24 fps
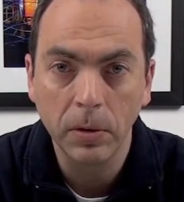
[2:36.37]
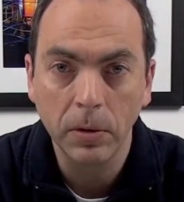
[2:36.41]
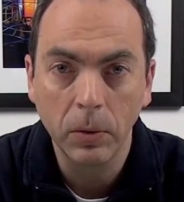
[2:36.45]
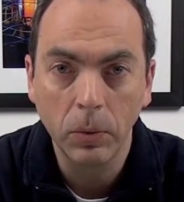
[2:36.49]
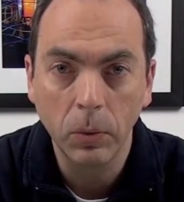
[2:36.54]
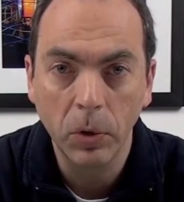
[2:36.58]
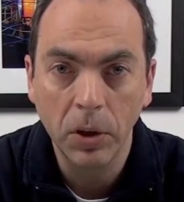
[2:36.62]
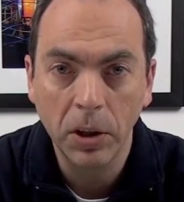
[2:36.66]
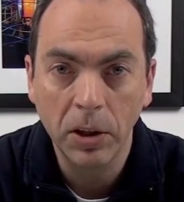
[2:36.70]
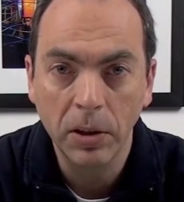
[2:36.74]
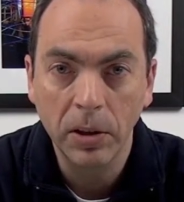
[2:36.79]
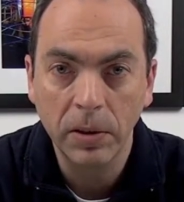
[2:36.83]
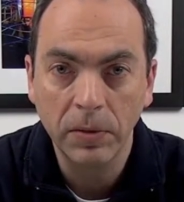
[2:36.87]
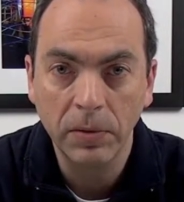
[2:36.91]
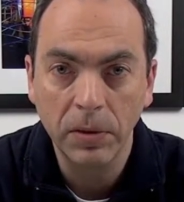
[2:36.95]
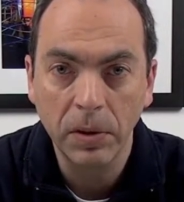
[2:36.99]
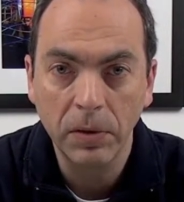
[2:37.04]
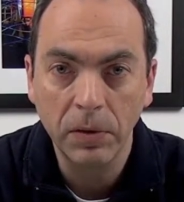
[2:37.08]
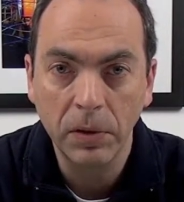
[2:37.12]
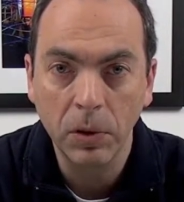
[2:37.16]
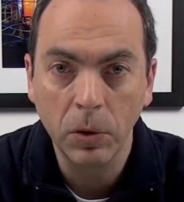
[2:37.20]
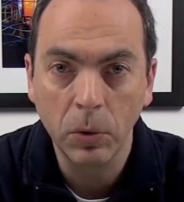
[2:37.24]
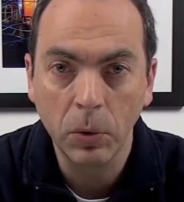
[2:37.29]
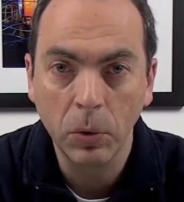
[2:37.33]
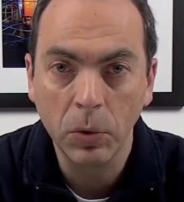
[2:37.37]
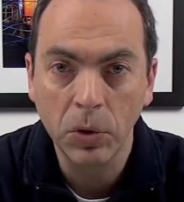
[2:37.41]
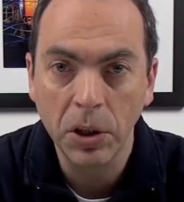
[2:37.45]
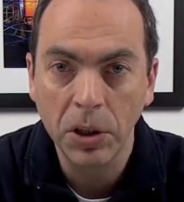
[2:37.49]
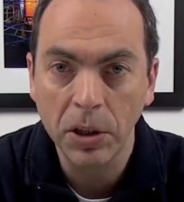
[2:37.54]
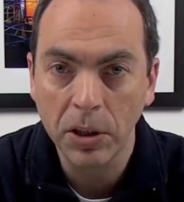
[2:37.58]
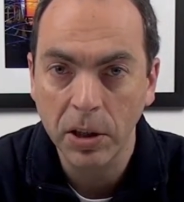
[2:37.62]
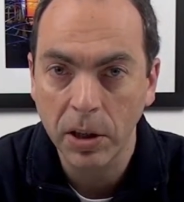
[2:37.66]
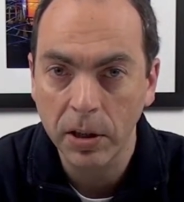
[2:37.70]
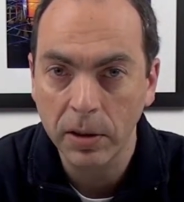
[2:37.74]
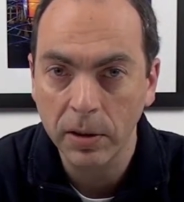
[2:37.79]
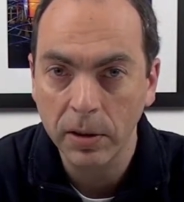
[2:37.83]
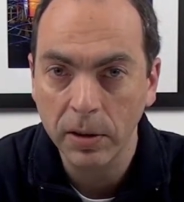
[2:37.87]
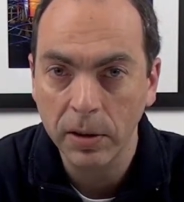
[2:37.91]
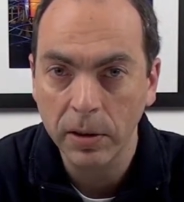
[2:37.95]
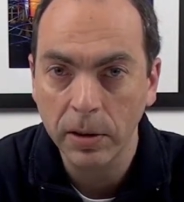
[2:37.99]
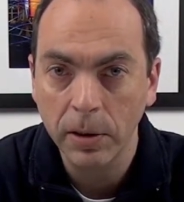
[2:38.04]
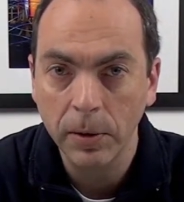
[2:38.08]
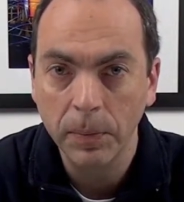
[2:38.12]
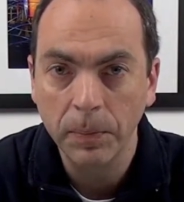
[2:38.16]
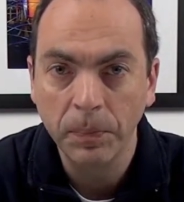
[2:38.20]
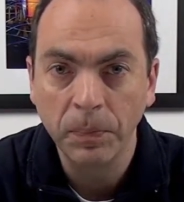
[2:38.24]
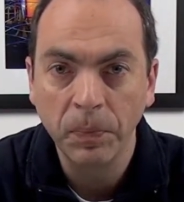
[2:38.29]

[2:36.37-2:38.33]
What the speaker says: 150 to 600.